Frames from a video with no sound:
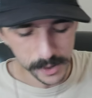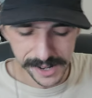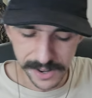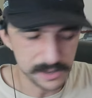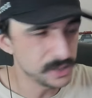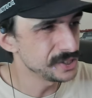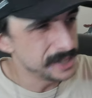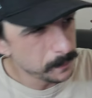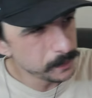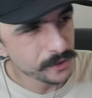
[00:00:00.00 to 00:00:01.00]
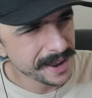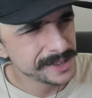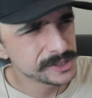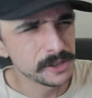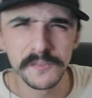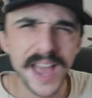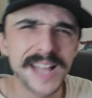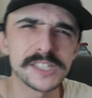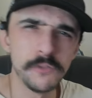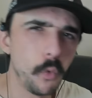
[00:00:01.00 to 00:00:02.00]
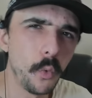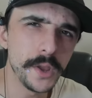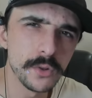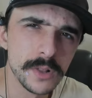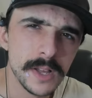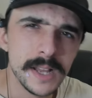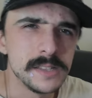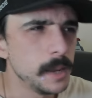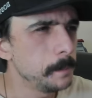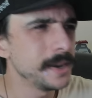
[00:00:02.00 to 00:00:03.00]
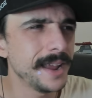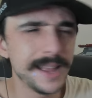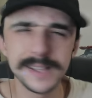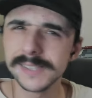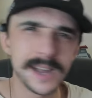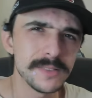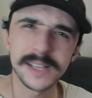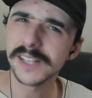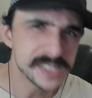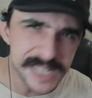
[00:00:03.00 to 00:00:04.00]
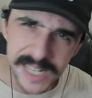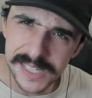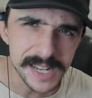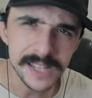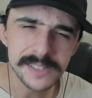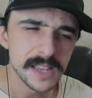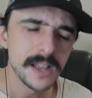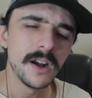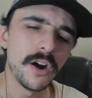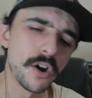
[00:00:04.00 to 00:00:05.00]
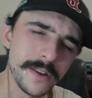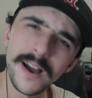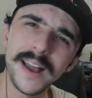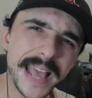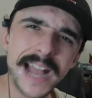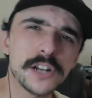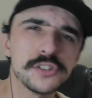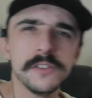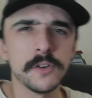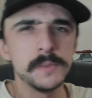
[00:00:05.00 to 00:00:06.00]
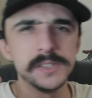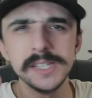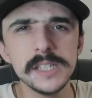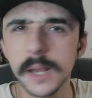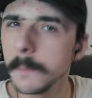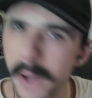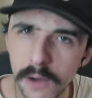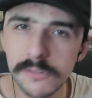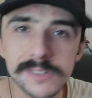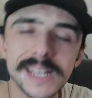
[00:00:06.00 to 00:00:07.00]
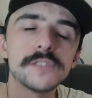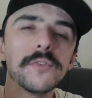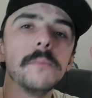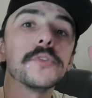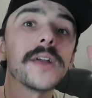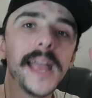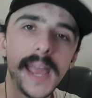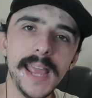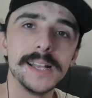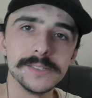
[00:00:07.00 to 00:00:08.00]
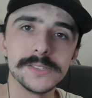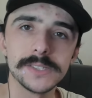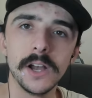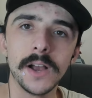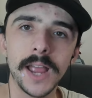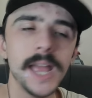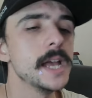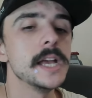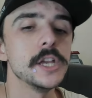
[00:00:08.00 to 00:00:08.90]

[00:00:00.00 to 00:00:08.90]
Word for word: in there, just dipping their hands in the vats of oil, dipping their hands out. Like, the seasonings are not actually from the seasoning powders, it's from their hands, okay?